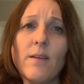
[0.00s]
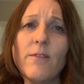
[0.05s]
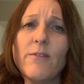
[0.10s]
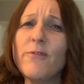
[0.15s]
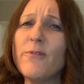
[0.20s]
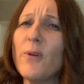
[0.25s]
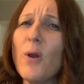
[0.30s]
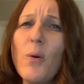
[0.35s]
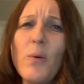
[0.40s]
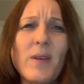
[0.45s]

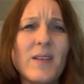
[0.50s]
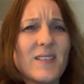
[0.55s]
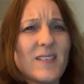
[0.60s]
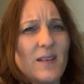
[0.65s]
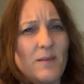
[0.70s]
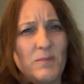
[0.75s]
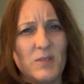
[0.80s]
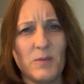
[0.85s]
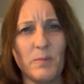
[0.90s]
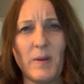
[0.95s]
Throw in
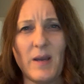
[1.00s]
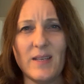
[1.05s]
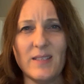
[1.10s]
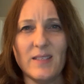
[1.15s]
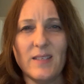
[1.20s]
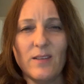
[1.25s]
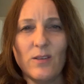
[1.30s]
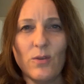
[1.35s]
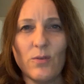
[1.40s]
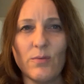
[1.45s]
some spice
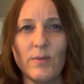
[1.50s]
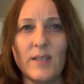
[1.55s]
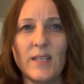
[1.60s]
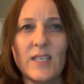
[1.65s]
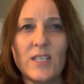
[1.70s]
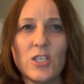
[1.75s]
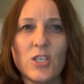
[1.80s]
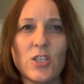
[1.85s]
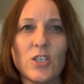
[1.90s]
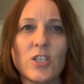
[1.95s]
in your
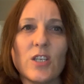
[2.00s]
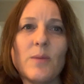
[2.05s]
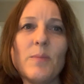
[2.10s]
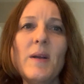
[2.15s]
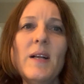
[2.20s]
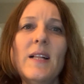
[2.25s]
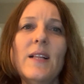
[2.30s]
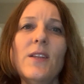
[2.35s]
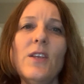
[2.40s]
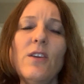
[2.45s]
relationship.
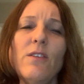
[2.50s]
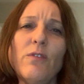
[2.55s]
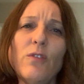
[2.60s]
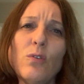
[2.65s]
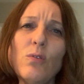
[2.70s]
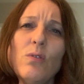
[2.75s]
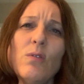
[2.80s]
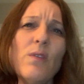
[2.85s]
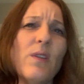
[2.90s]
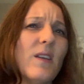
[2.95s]
If you
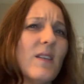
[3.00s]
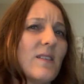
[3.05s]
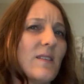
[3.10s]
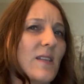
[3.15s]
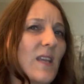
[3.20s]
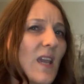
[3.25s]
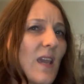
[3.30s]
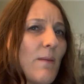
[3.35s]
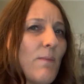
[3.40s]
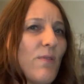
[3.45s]
do the
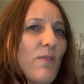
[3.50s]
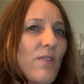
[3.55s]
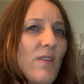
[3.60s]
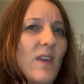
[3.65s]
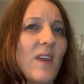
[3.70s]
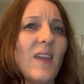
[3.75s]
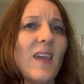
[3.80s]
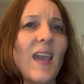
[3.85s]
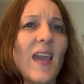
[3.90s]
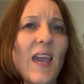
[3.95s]
same
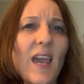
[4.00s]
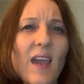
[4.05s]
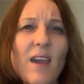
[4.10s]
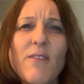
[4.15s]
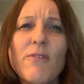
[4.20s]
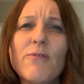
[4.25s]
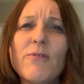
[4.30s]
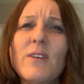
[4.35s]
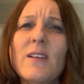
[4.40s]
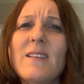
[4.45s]
thing
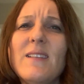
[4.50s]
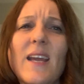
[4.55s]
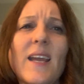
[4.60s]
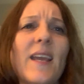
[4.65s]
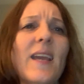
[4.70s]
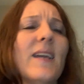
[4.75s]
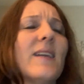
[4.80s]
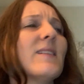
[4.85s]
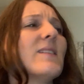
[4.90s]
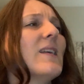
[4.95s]
every day
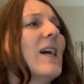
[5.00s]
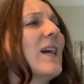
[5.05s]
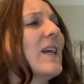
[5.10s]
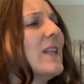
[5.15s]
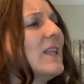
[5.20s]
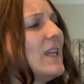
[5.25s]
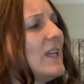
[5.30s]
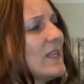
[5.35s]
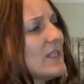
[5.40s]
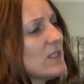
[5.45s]

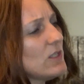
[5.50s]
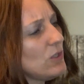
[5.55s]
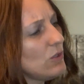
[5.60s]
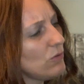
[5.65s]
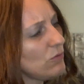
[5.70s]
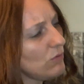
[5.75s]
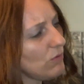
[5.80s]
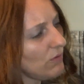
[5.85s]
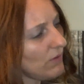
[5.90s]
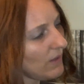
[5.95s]
exactly as you
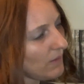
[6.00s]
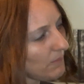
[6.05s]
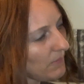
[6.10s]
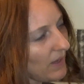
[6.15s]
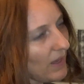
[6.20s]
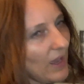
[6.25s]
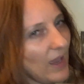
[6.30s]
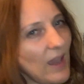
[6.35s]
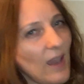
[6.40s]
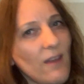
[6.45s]
do them
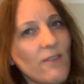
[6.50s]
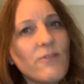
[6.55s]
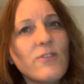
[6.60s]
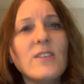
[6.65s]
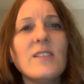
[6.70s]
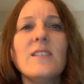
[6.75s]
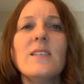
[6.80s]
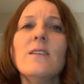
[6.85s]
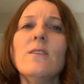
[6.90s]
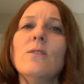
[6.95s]
every
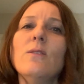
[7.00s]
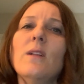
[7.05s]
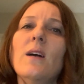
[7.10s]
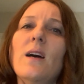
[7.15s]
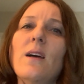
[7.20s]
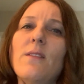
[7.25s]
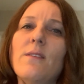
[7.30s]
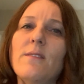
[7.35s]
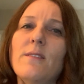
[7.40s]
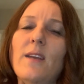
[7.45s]
single
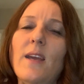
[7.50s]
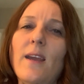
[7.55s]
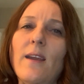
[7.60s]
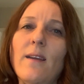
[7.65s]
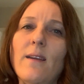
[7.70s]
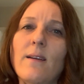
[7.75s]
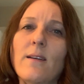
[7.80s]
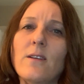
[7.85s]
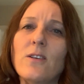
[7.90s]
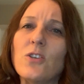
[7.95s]
other day,
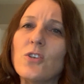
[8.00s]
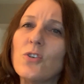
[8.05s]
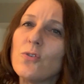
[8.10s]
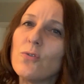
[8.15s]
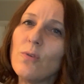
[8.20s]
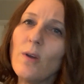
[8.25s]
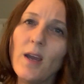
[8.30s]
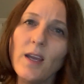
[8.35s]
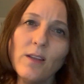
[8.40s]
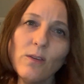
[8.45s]

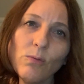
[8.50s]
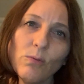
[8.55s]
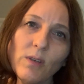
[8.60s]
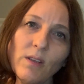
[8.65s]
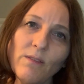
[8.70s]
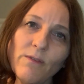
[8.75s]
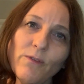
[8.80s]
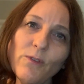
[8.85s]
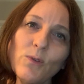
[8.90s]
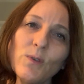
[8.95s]
try to
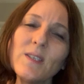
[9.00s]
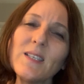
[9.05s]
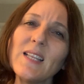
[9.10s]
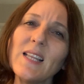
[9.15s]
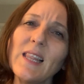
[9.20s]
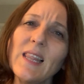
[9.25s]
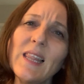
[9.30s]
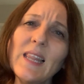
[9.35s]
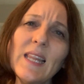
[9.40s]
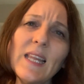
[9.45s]
infuse
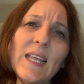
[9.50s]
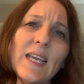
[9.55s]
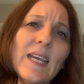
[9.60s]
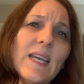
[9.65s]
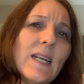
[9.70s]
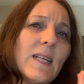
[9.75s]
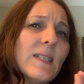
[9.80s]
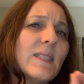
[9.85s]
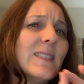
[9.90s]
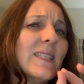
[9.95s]

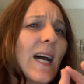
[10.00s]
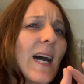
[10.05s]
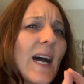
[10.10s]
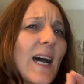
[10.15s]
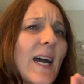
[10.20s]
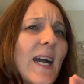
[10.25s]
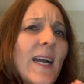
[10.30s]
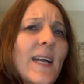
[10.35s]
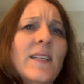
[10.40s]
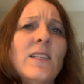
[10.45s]
little
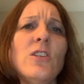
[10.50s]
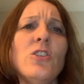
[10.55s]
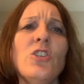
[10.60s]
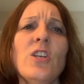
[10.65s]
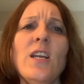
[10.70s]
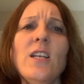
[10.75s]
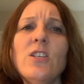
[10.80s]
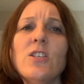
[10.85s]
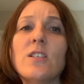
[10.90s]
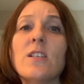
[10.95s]
tiny
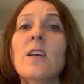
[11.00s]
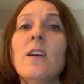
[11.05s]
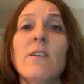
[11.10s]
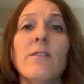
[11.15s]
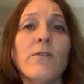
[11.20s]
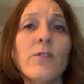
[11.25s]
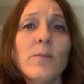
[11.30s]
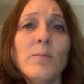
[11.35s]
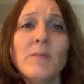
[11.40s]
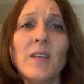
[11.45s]
changes
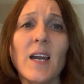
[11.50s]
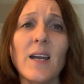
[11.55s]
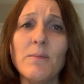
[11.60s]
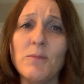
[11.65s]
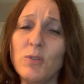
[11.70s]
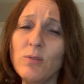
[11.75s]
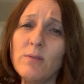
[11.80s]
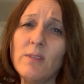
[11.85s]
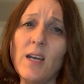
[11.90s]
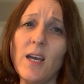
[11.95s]
from time
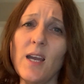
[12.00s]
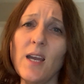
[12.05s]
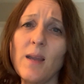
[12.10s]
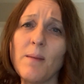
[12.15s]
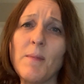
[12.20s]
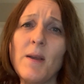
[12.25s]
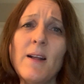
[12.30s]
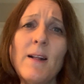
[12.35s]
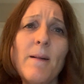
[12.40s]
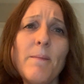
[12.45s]
to time.
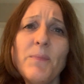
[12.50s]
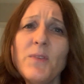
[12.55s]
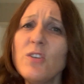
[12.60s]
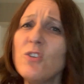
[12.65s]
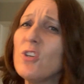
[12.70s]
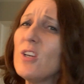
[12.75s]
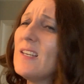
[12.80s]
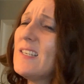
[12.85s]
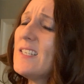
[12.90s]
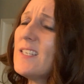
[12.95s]
The
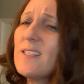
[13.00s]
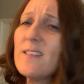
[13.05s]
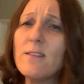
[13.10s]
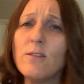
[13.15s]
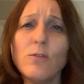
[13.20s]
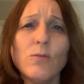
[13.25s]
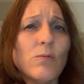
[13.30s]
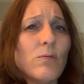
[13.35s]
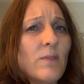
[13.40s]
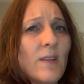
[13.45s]
changes
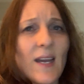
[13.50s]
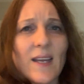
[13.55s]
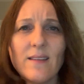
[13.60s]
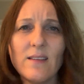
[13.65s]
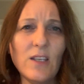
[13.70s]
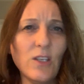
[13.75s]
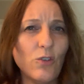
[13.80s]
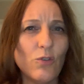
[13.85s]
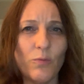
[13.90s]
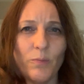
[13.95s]
do not
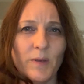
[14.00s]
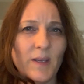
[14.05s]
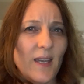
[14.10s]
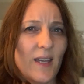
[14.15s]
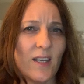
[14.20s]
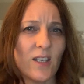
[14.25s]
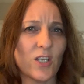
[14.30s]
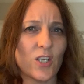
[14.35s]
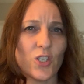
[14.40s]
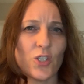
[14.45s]
need to be
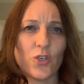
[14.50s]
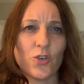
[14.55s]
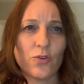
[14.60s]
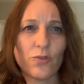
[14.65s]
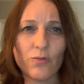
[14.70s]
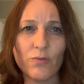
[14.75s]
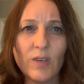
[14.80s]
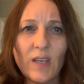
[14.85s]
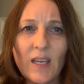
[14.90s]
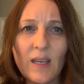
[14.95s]

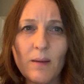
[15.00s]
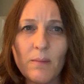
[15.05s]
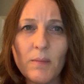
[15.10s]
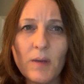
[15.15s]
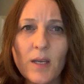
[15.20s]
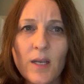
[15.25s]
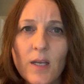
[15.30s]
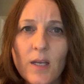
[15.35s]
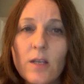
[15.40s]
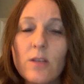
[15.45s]
extreme,
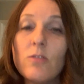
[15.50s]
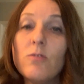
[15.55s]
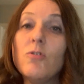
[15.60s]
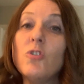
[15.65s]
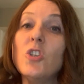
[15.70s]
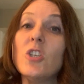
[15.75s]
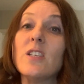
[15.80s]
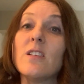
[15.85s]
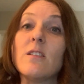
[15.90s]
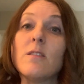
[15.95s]

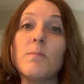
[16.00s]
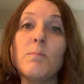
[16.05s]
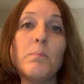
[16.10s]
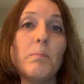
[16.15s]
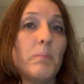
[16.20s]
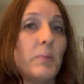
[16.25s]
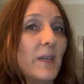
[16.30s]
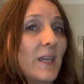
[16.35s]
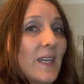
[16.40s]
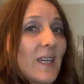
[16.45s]
just
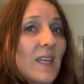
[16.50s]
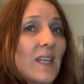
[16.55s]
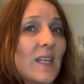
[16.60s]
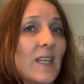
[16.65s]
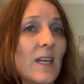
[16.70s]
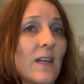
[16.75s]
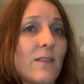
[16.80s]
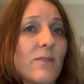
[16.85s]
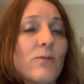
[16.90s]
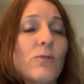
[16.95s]
big
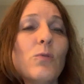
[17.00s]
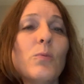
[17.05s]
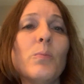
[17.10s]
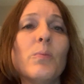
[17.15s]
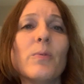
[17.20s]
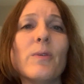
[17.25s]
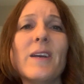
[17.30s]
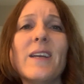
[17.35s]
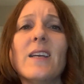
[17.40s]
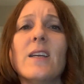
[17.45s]
enough to
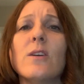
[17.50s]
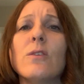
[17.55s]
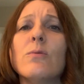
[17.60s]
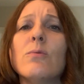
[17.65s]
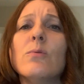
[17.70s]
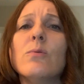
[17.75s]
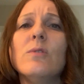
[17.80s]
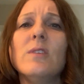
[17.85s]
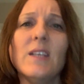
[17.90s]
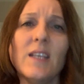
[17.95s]
break a
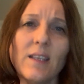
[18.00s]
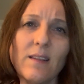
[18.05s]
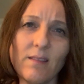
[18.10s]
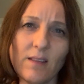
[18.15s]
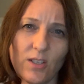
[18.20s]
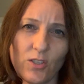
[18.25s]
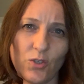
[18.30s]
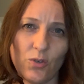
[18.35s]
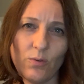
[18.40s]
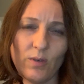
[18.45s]
routine
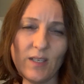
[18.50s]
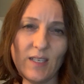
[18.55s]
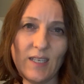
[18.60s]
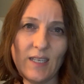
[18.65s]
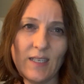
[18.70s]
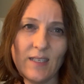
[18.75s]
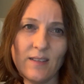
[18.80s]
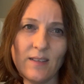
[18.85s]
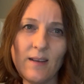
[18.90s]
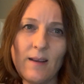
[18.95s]
that you are
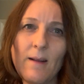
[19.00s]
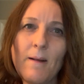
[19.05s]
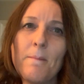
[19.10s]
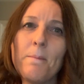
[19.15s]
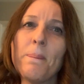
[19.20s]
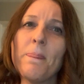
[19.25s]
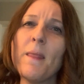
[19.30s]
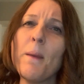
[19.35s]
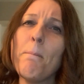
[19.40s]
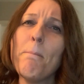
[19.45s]
in.
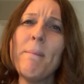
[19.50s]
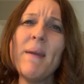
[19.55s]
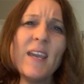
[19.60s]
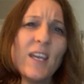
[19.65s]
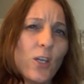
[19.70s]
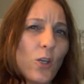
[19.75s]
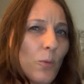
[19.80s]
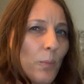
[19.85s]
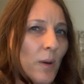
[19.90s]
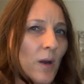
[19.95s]

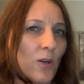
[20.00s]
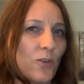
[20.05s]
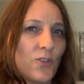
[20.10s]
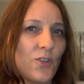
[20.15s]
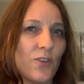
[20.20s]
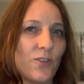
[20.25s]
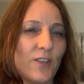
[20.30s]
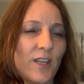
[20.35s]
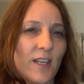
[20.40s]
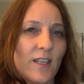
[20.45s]
Make your
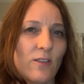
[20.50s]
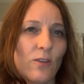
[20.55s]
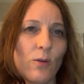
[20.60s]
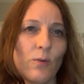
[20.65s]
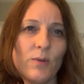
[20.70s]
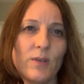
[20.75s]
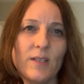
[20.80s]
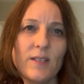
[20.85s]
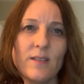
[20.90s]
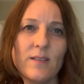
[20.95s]
partner take
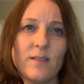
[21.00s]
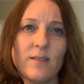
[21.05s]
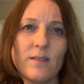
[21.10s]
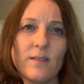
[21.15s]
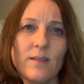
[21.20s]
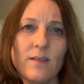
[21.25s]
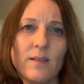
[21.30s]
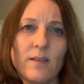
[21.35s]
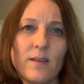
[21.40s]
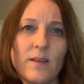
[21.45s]
notice.
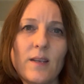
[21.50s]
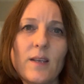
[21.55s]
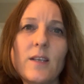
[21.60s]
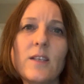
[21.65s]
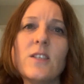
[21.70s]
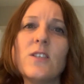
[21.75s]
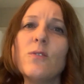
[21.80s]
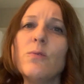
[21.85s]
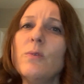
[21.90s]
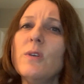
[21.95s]

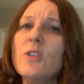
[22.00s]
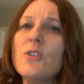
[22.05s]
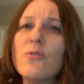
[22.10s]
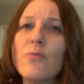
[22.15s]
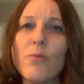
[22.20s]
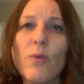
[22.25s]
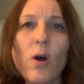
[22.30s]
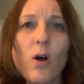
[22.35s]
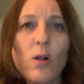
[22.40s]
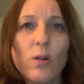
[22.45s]
Switch
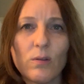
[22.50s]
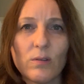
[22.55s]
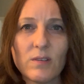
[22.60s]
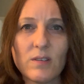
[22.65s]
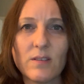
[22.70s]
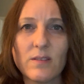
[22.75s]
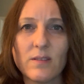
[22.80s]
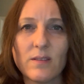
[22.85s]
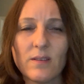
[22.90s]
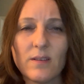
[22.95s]

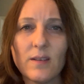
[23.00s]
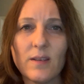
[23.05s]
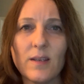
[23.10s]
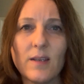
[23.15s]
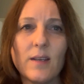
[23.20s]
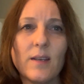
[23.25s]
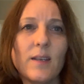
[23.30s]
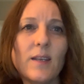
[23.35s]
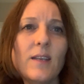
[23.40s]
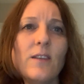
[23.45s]
roles.
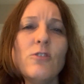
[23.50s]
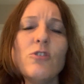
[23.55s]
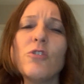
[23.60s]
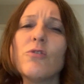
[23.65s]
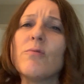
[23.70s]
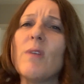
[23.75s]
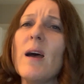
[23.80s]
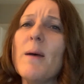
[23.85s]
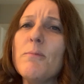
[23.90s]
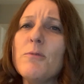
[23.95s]

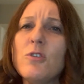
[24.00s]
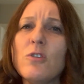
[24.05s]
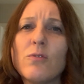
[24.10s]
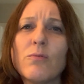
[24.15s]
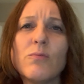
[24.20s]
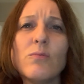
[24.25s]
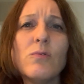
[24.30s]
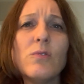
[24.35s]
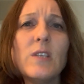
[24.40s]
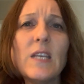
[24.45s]
Interrupt your
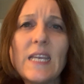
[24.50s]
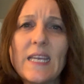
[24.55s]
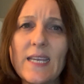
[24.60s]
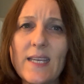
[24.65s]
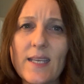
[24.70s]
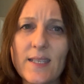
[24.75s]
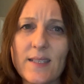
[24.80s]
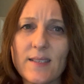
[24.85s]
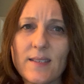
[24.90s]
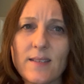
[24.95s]

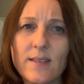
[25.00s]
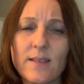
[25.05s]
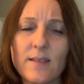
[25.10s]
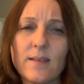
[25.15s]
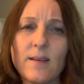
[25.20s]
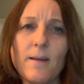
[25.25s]
routines.